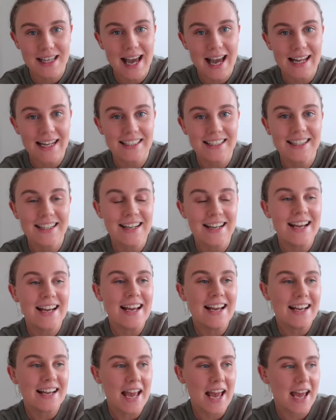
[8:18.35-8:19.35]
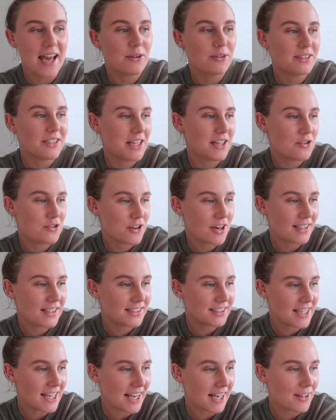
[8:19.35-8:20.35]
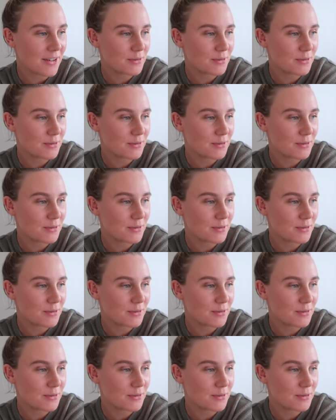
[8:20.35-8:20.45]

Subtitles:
and yeah, it was interesting.